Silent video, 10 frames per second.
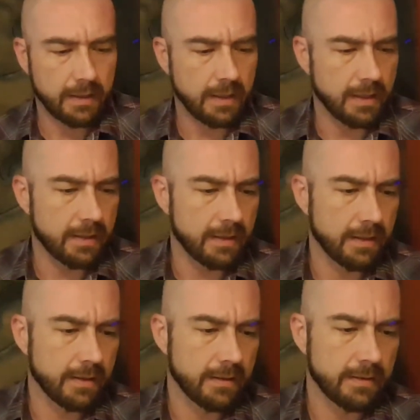And
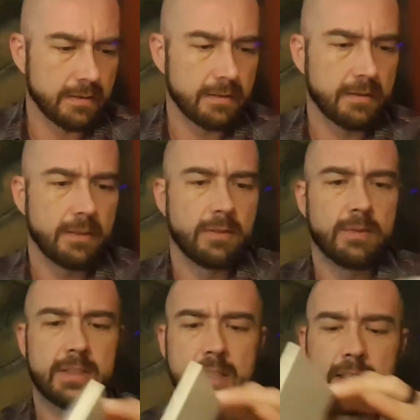
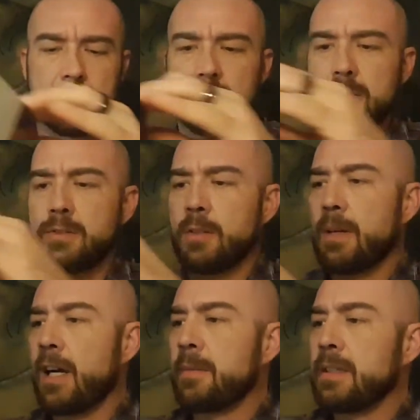once again, the story
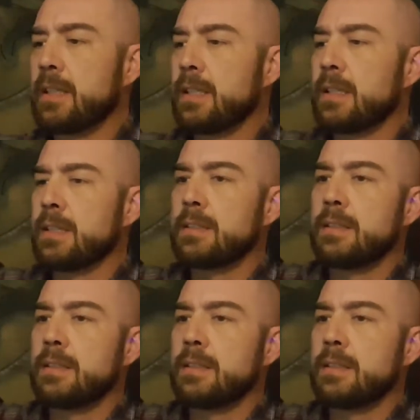behind me getting